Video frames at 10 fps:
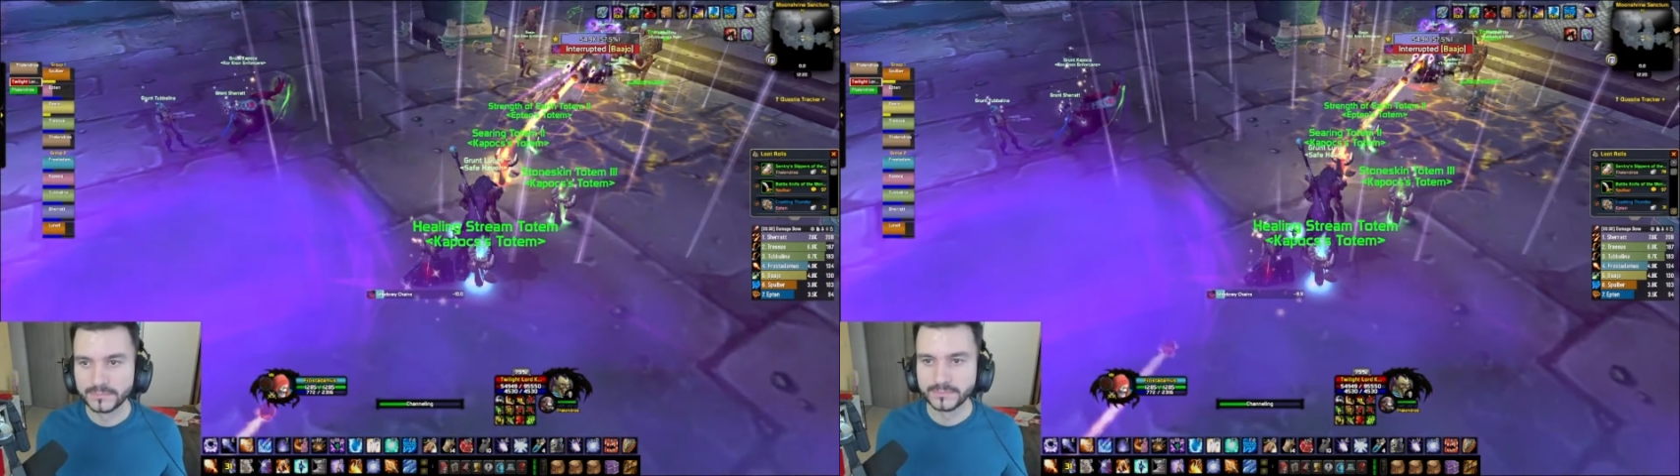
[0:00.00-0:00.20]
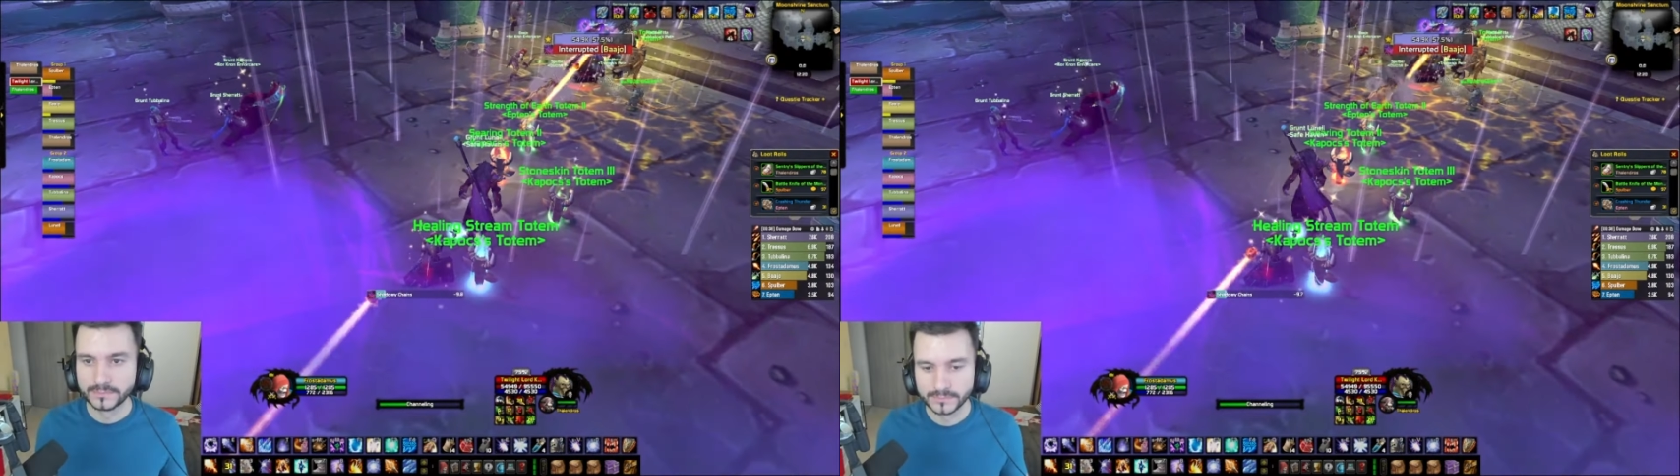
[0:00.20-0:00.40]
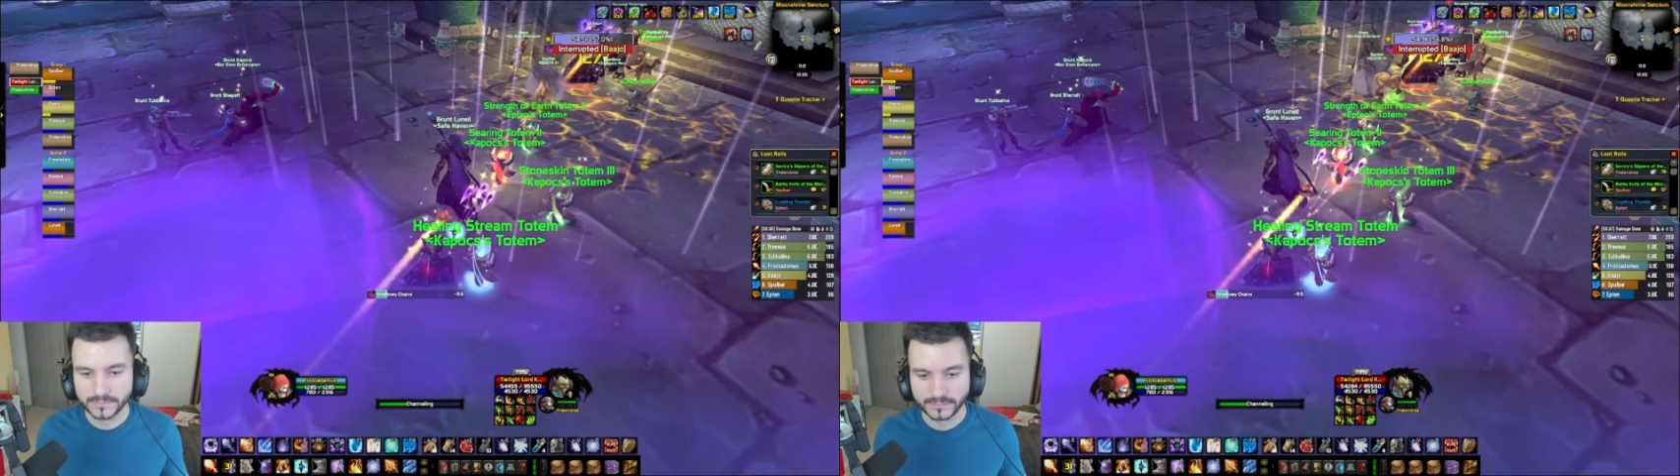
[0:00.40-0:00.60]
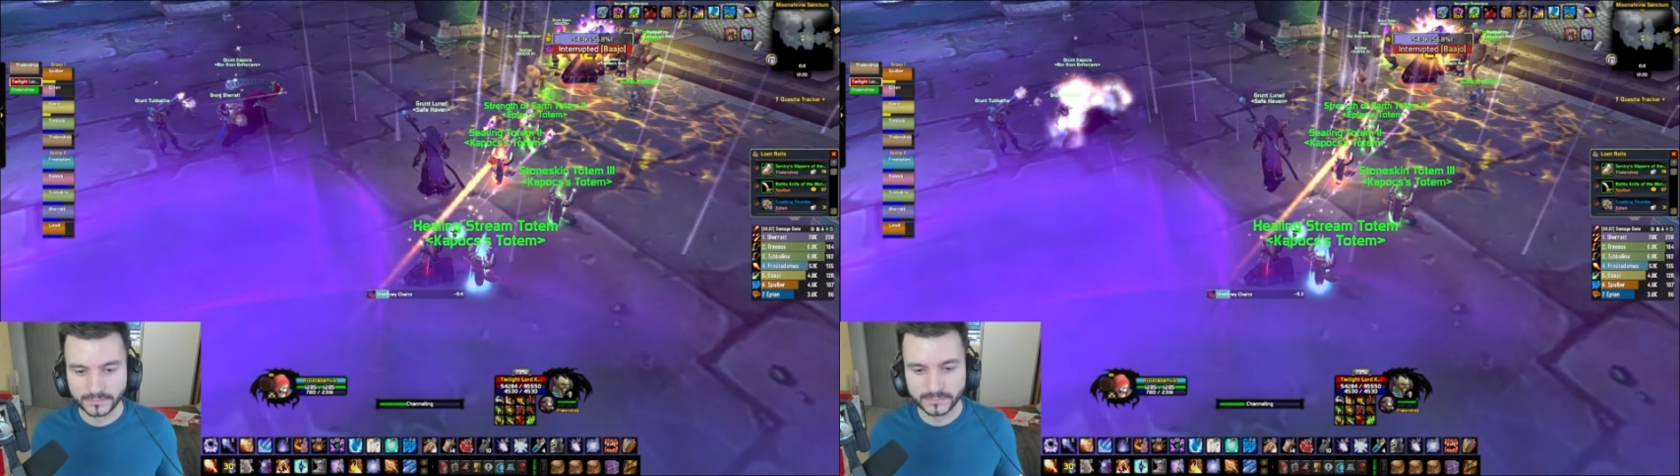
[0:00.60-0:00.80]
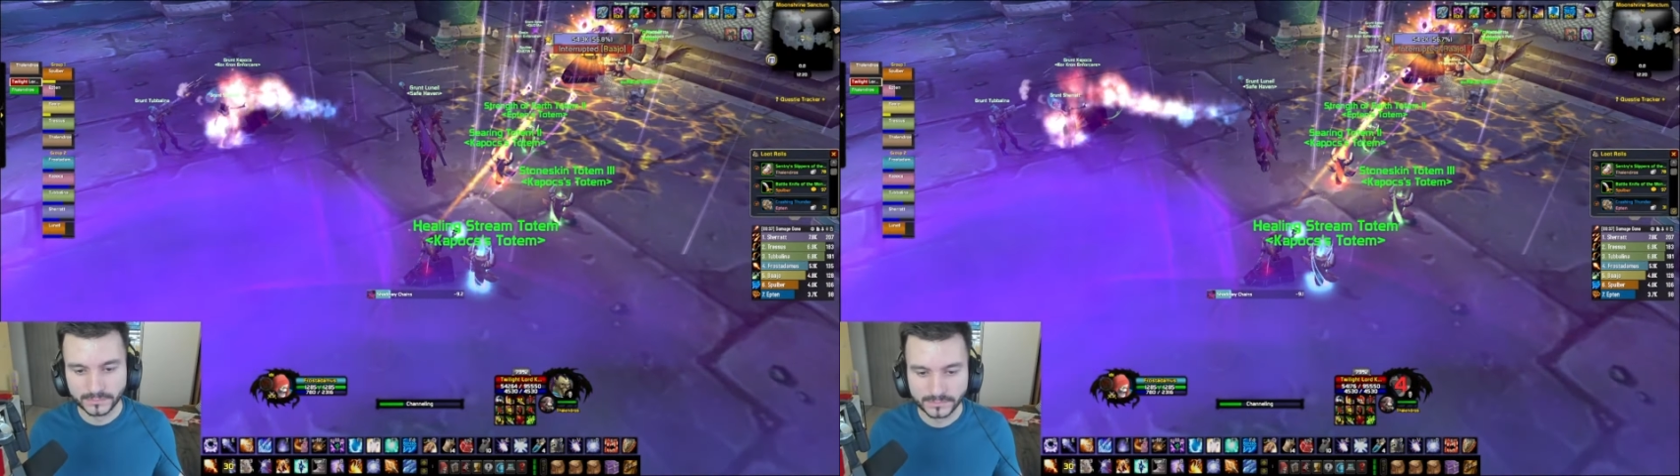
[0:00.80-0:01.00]
Penance,
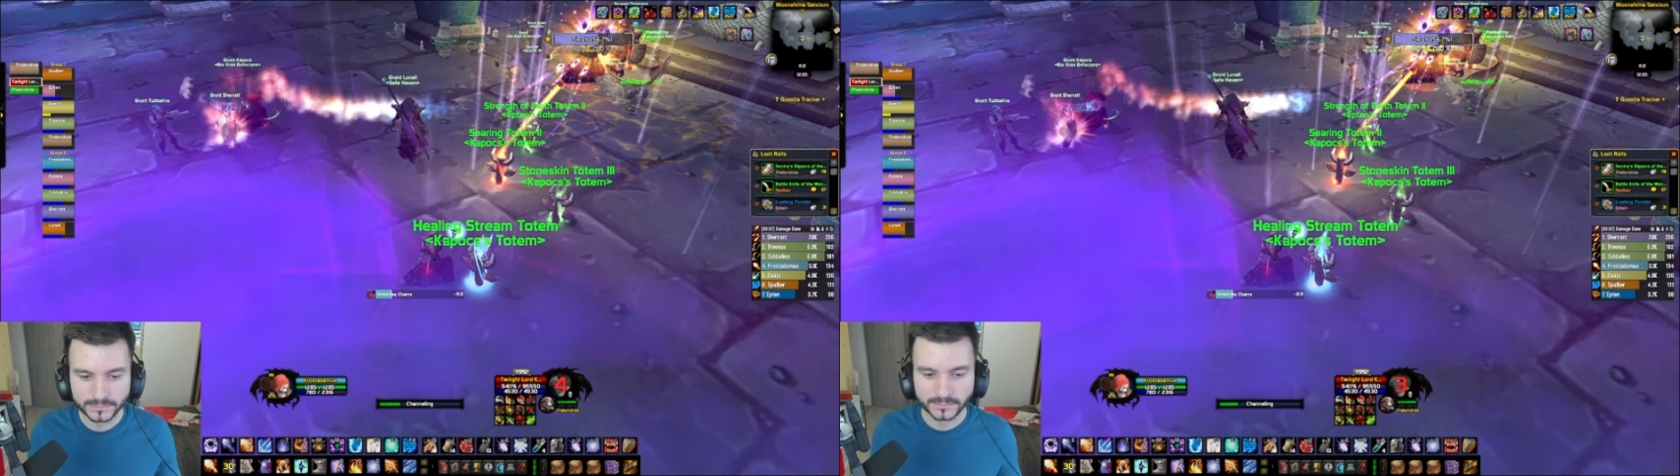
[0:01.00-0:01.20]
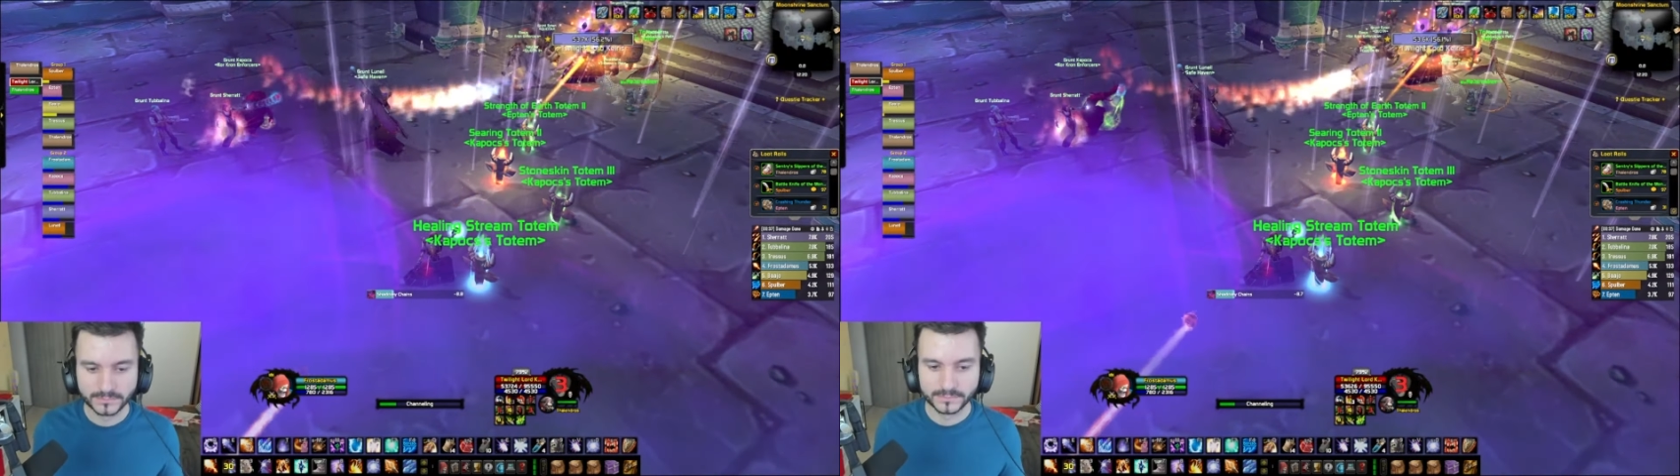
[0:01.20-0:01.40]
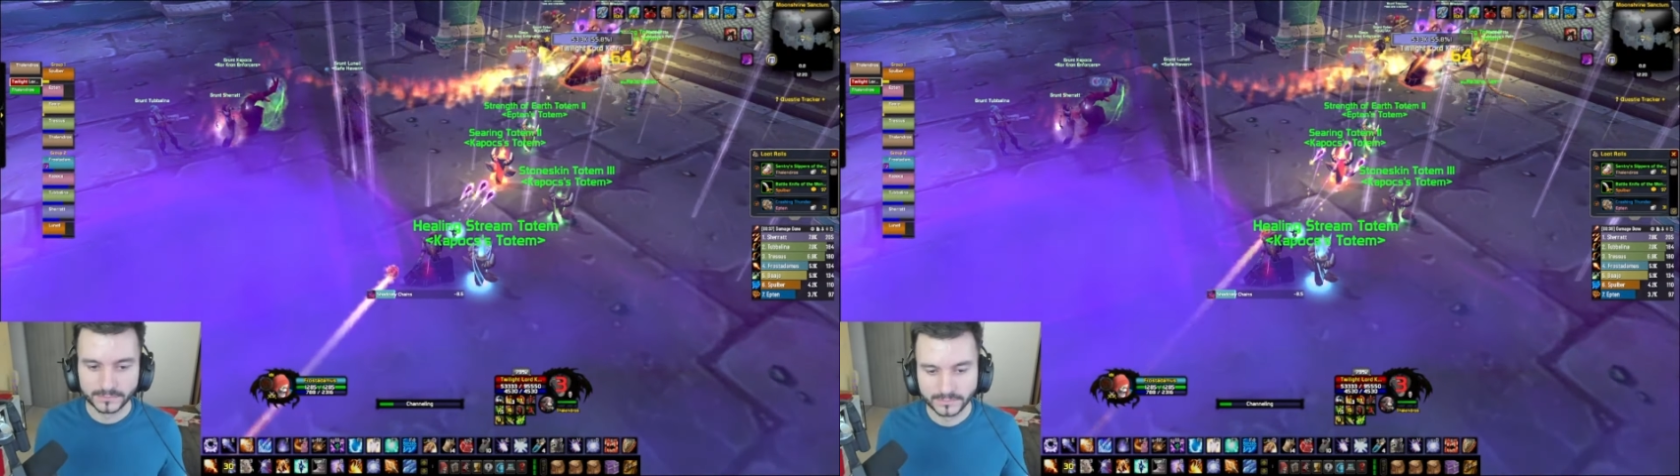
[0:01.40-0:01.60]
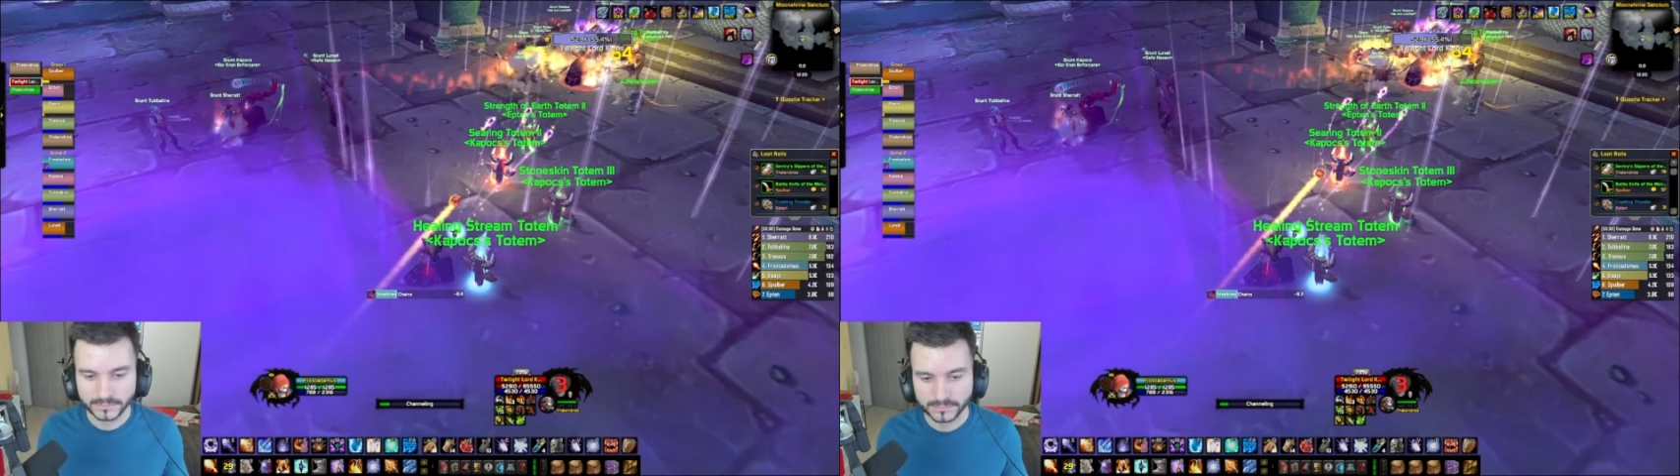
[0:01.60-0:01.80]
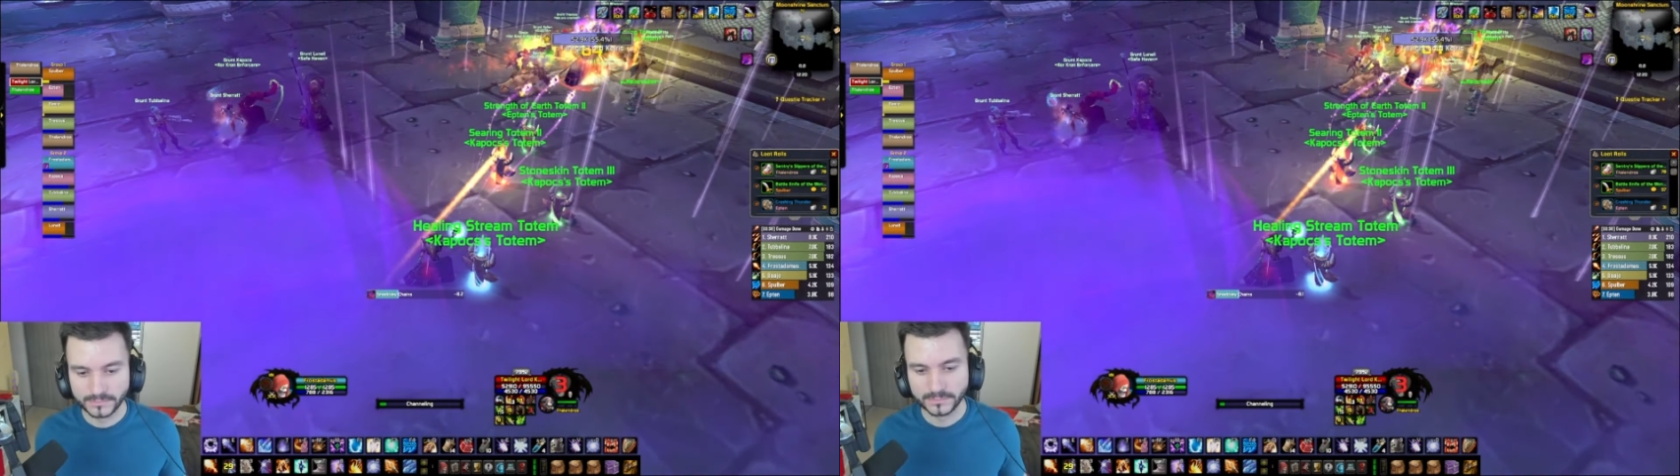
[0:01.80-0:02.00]
Circle of
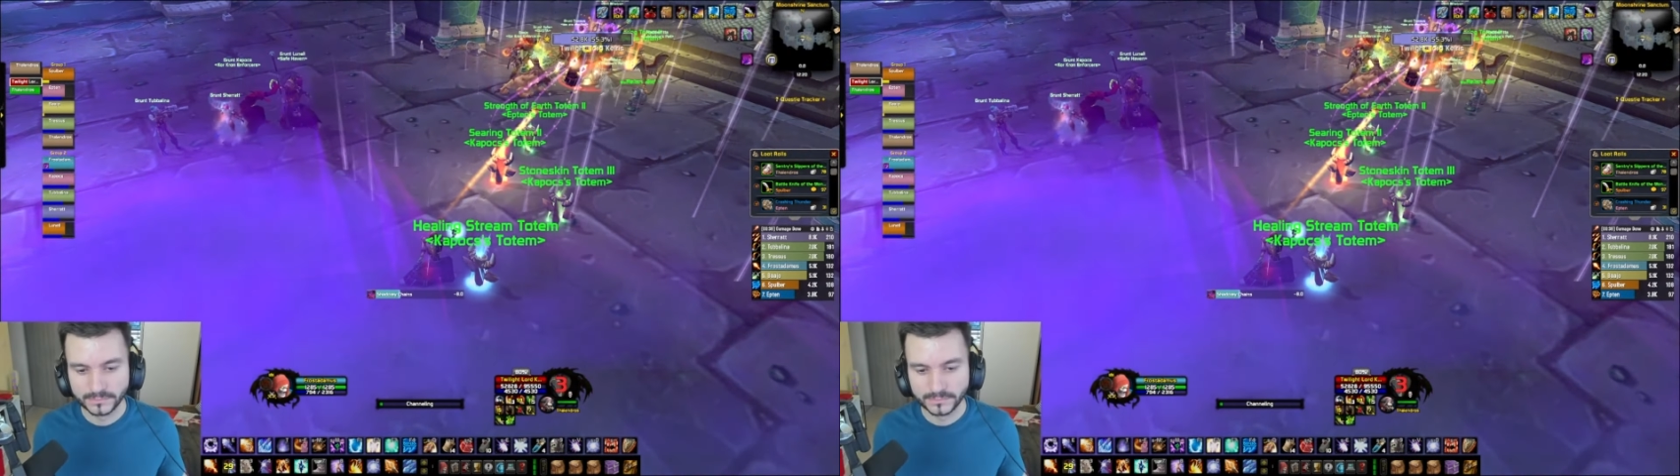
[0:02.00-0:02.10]
Healing,